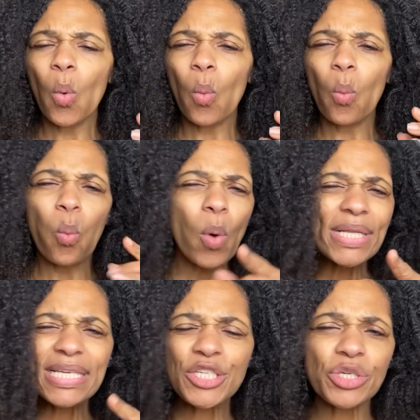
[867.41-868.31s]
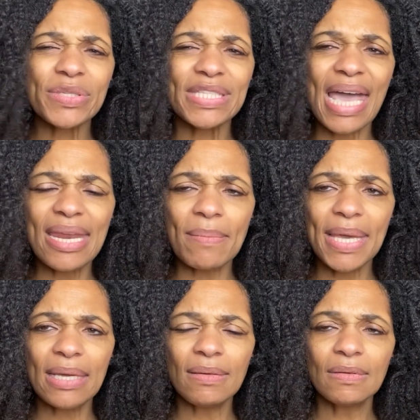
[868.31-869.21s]
What did you say to
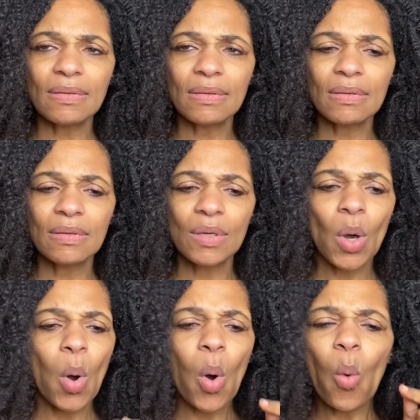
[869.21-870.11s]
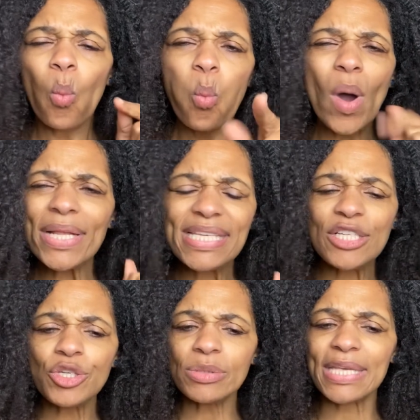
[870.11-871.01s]
me? What
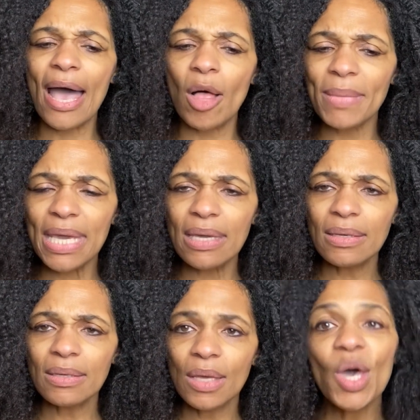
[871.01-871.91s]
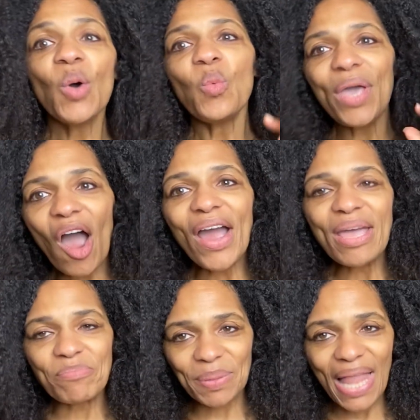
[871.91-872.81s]
did you tell me? We are
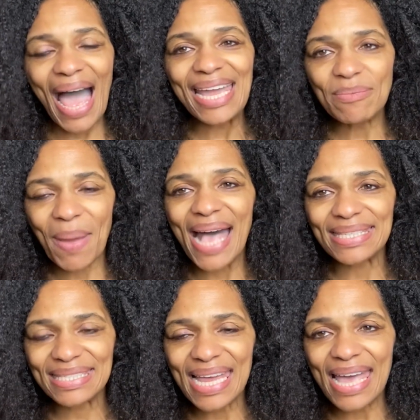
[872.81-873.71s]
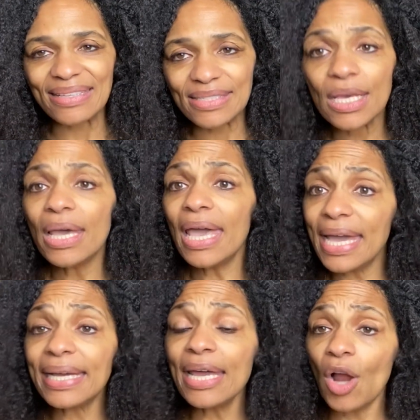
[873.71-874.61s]
implying past tense.
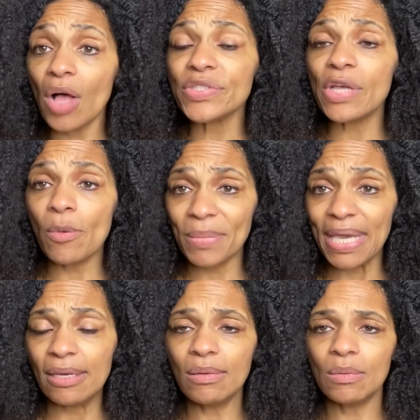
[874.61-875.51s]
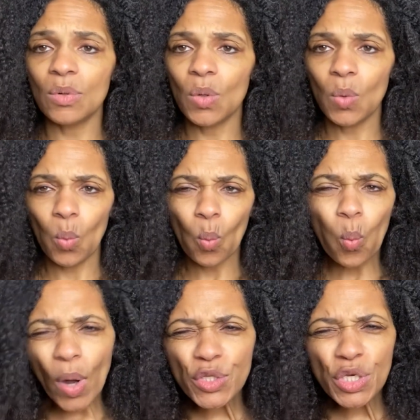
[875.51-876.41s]
It can also mean,
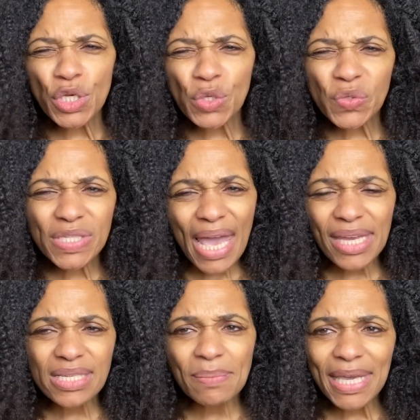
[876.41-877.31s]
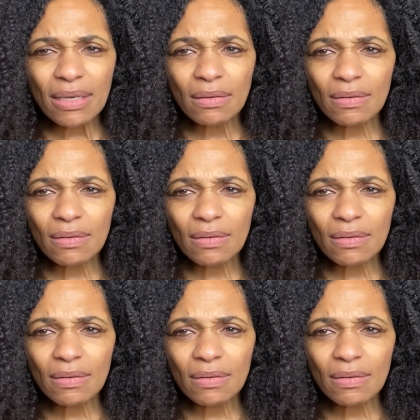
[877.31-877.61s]
what do you say to me?